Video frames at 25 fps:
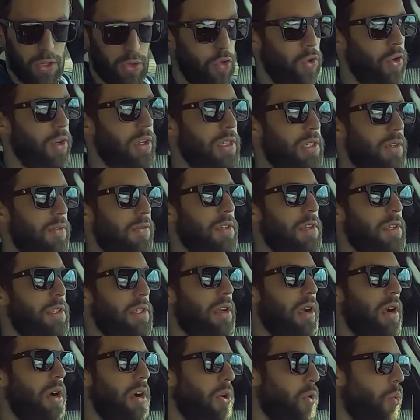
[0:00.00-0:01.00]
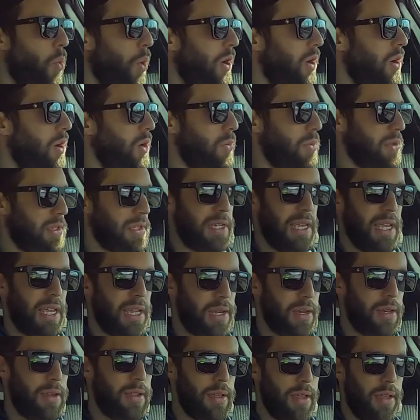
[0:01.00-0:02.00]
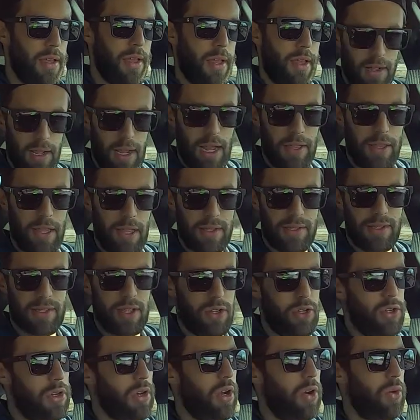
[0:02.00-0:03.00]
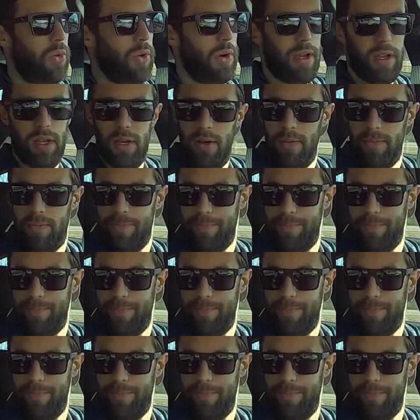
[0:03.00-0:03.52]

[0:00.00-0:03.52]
looks of this car where it was needed, and then said, you know what,